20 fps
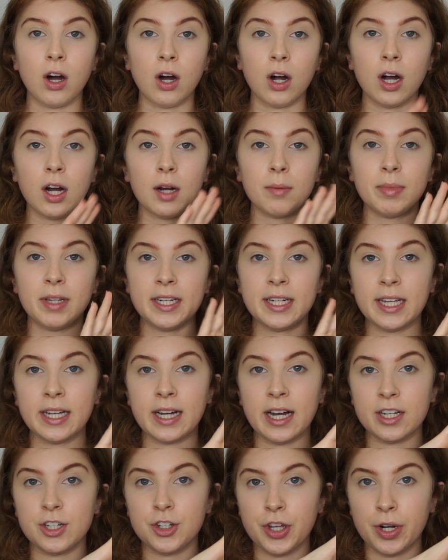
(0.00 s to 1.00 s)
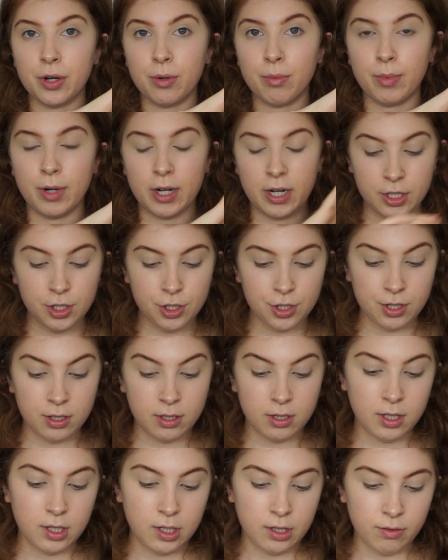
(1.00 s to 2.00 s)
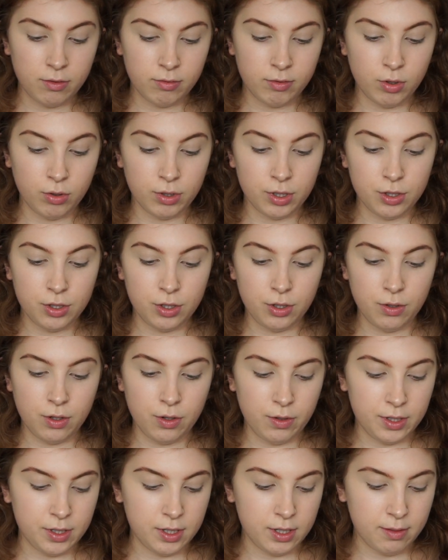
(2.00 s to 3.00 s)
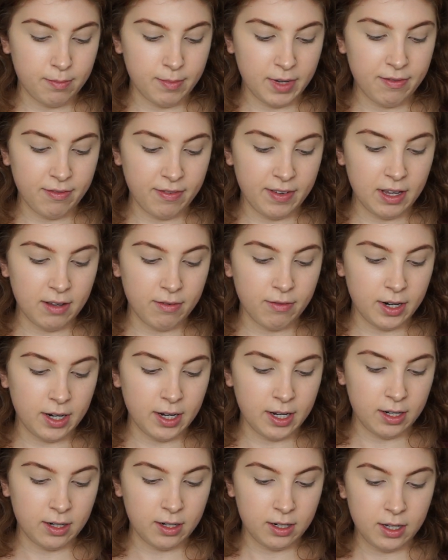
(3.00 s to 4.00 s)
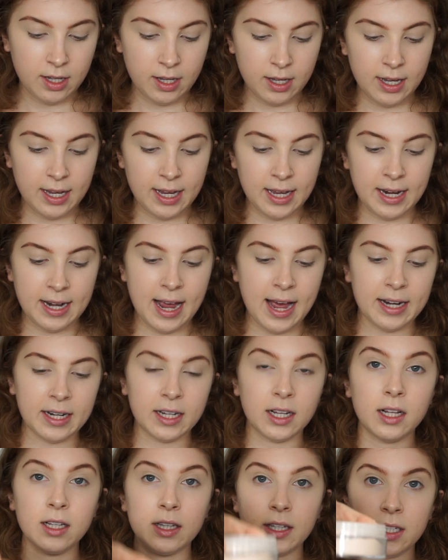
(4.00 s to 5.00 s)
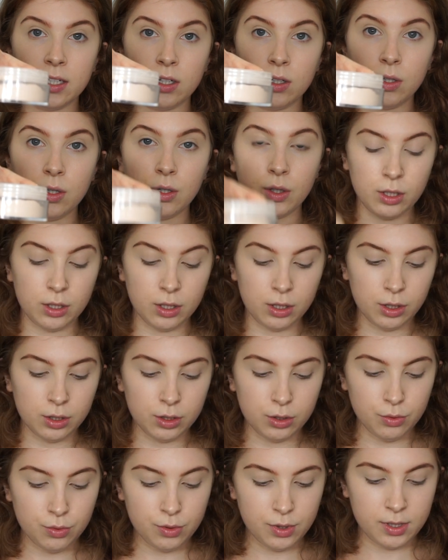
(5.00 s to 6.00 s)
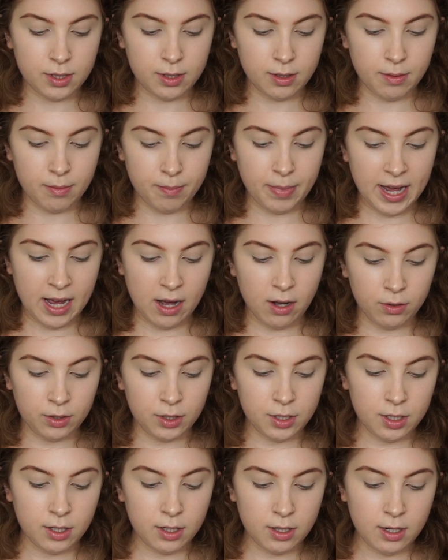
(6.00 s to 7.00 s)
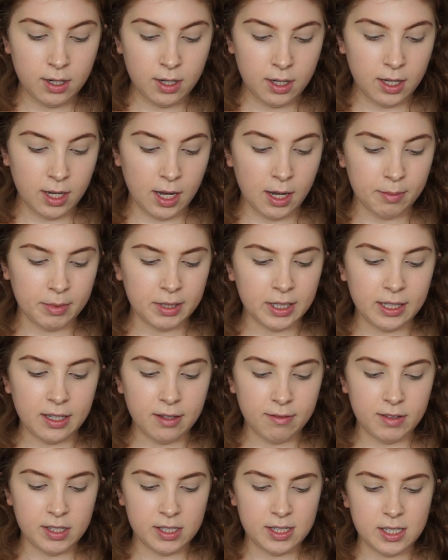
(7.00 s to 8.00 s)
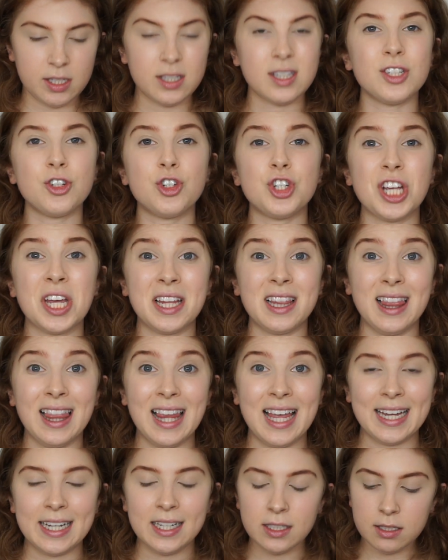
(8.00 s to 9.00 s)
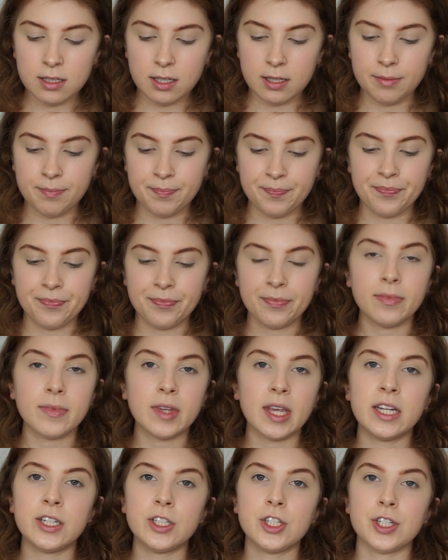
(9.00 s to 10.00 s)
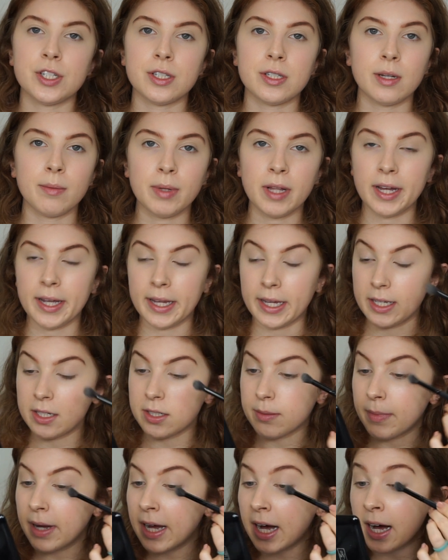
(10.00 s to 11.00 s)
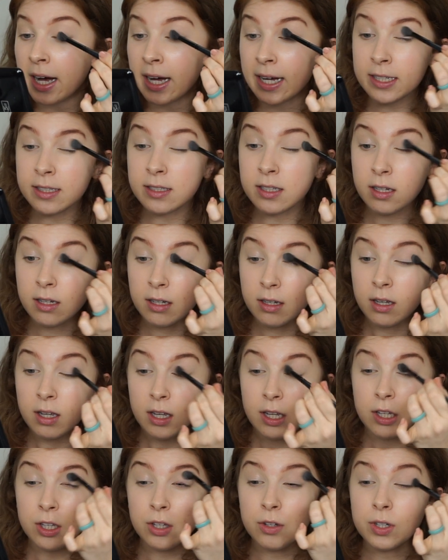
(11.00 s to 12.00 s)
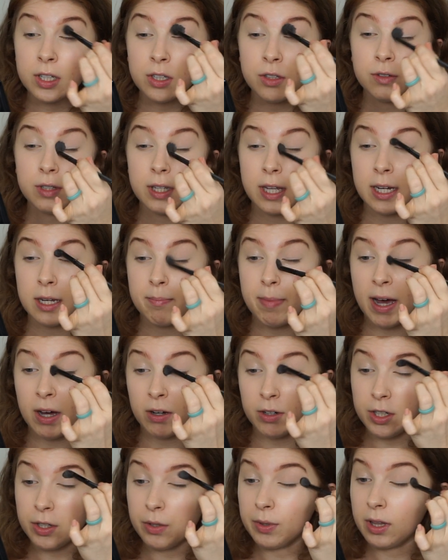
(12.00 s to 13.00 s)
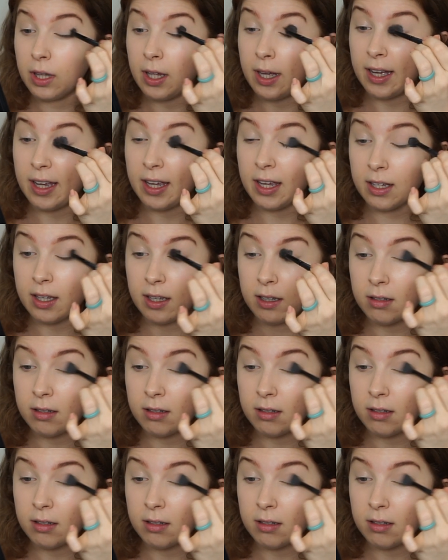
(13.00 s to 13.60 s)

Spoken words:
our blending eyeshadow brush. Of course, you know this is my favorite. And adding a little loose powder. I believe this is the shade Light. And just applying it to my eyes. You can use any powder you would like.